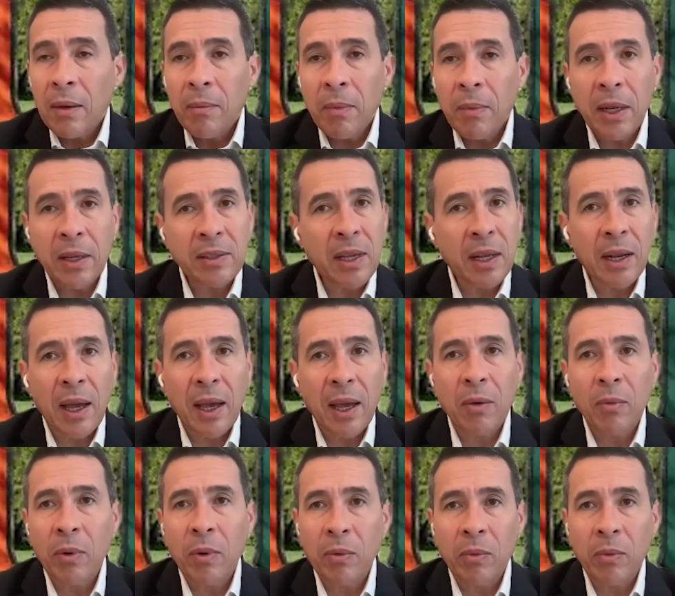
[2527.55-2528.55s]
Melissa and
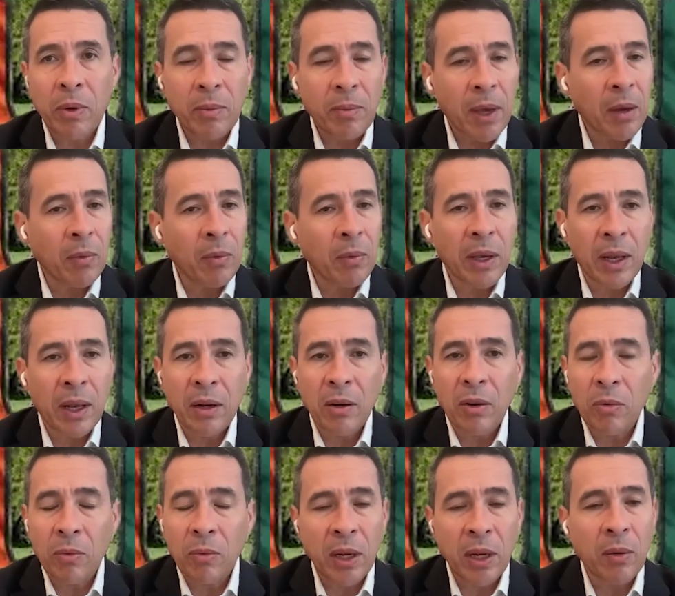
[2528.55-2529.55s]
I, when we met, we hit it
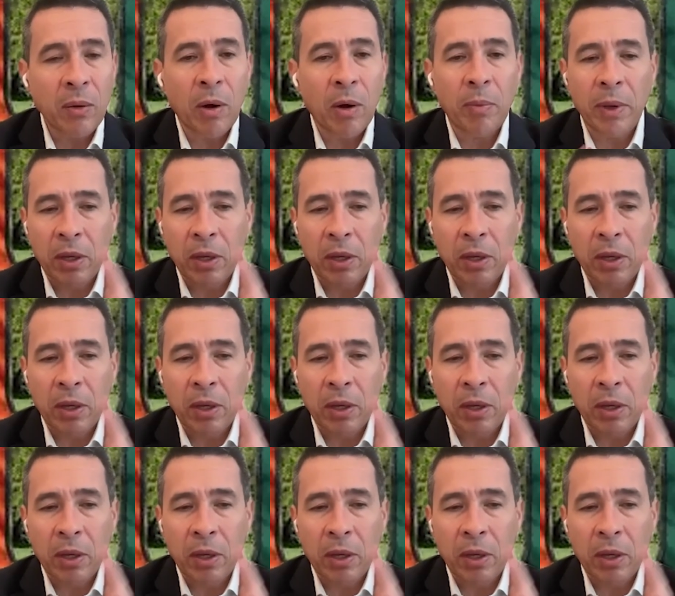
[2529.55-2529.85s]
on really well,